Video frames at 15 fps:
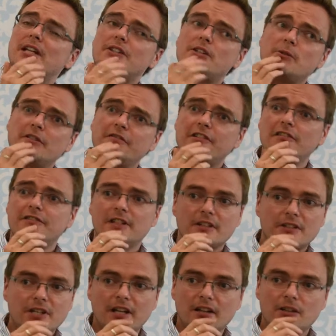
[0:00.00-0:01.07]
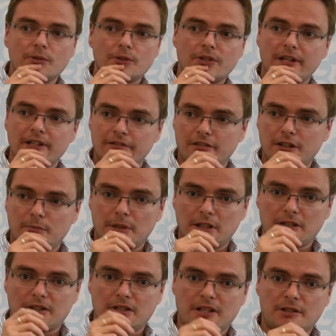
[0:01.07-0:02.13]
get too involved in the technical side of it
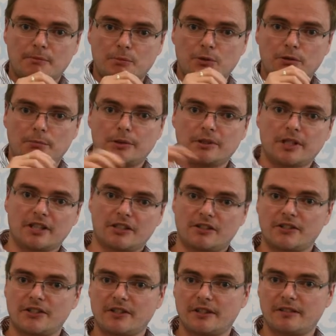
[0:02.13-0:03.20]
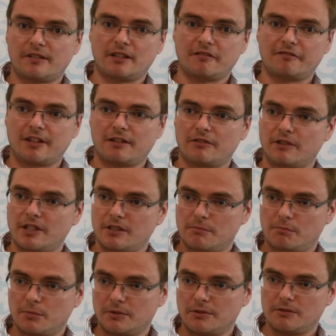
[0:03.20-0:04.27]
because that's more a production side thing.
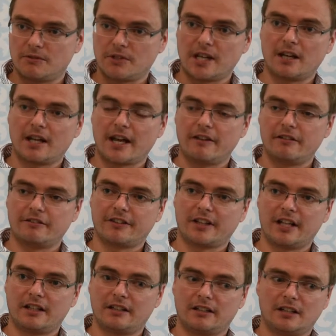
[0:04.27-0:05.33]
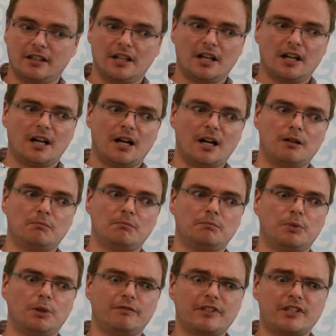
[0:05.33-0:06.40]
Foundries will take care of that. Um,
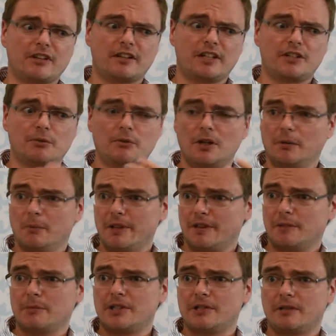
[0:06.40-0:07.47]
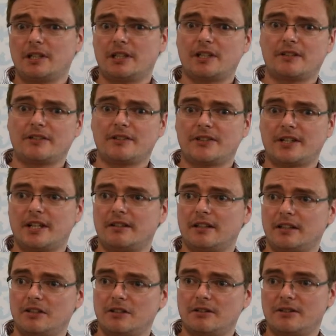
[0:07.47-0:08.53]
but obviously, I need to work with them, and so I need to understand
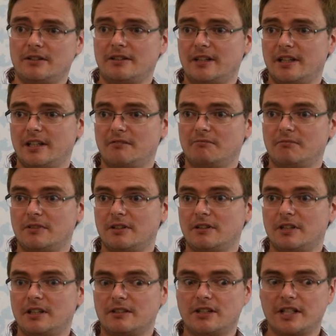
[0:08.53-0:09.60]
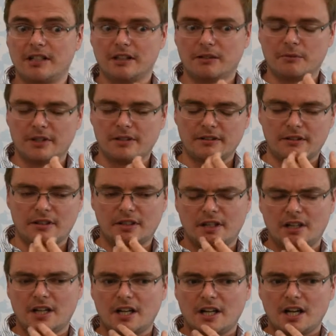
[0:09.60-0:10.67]
the issues that they're that they're dealing with.
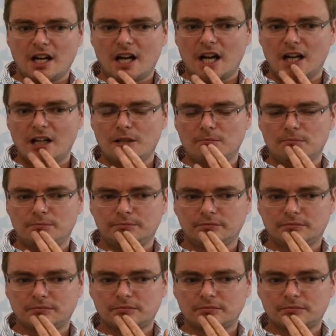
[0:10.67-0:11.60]
Um,